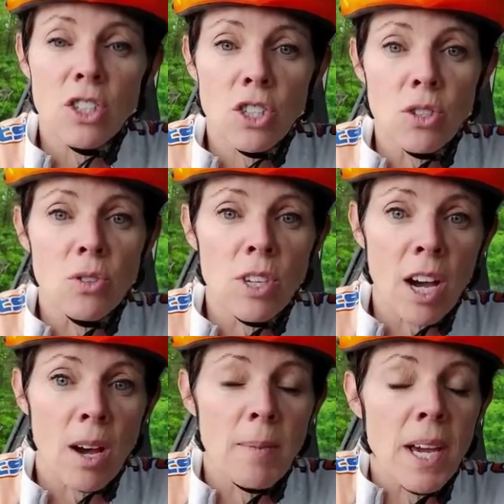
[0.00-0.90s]
to
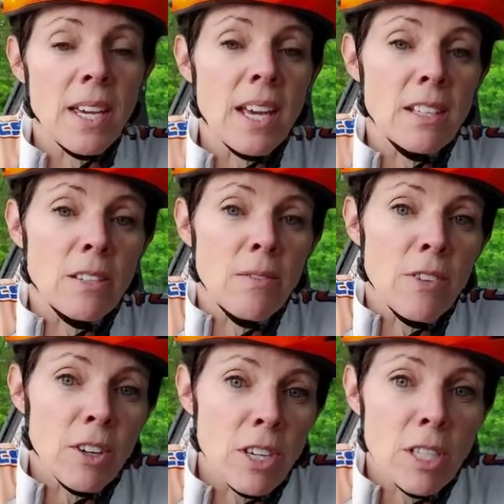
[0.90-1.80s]
come and get some
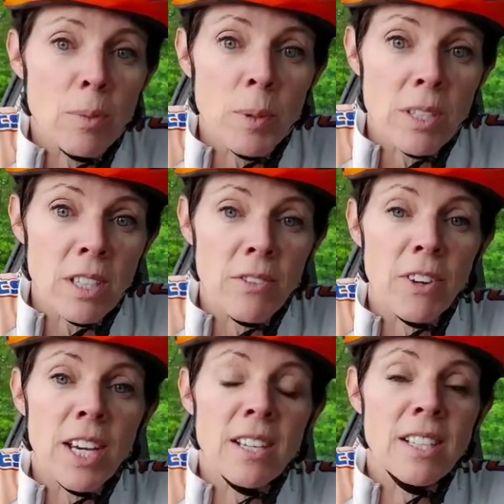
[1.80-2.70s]
very
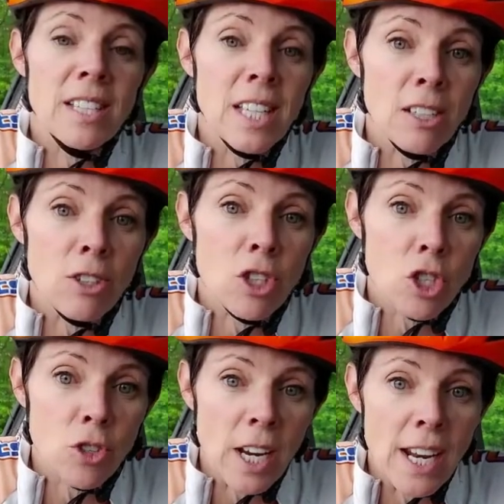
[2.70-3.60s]
specific skills
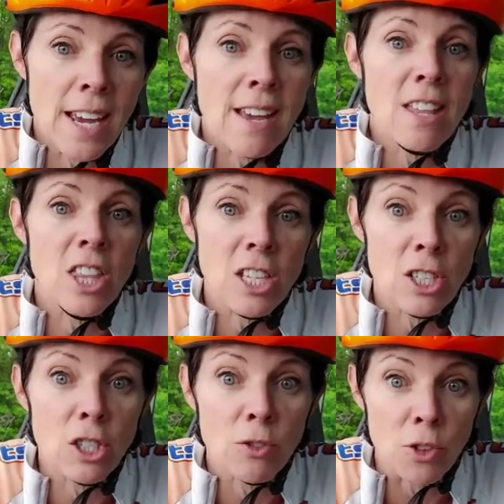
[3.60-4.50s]
training,
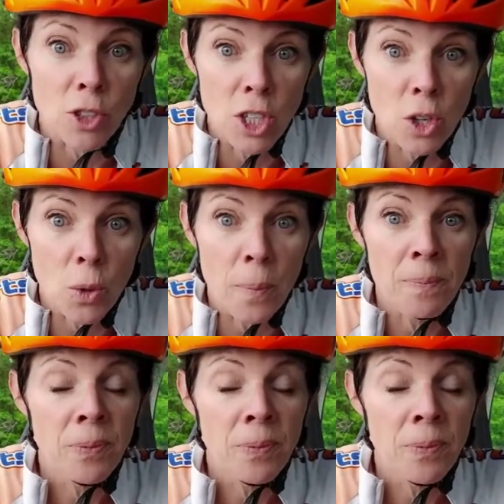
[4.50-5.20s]
this is for you.